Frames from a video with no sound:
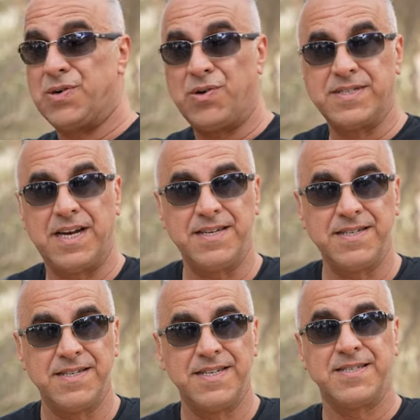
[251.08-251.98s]
all done
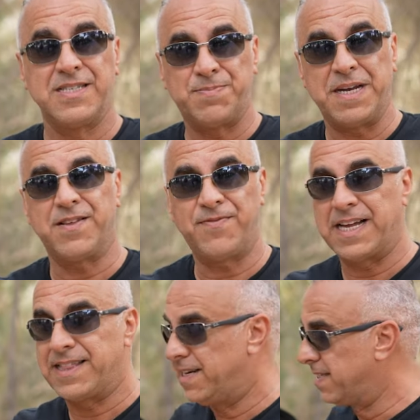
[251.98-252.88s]
despite the fact
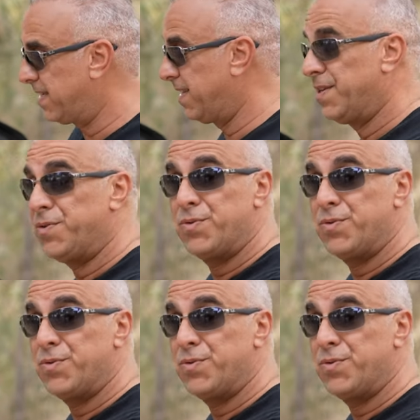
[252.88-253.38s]
that it's a